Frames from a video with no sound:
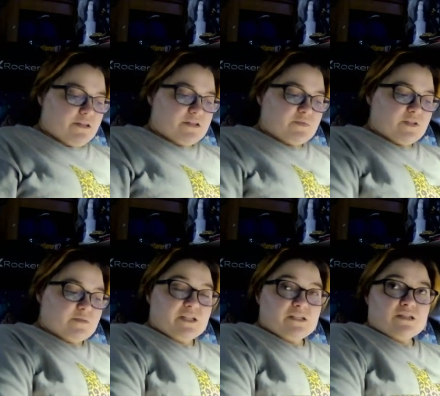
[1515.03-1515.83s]
This one
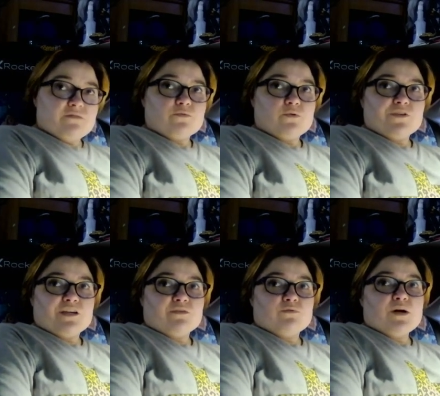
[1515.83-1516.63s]
is being done for
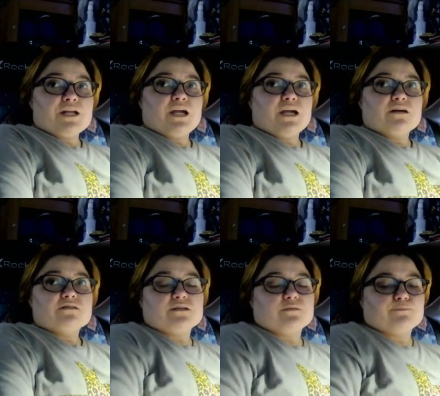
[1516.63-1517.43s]
the right
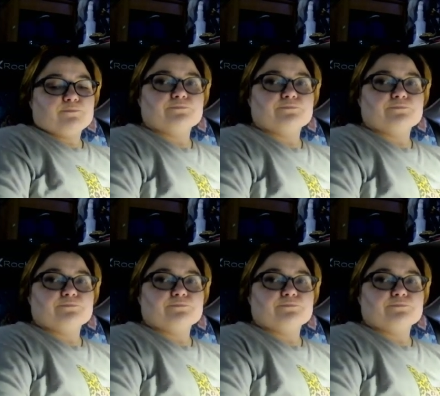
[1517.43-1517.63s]
hand.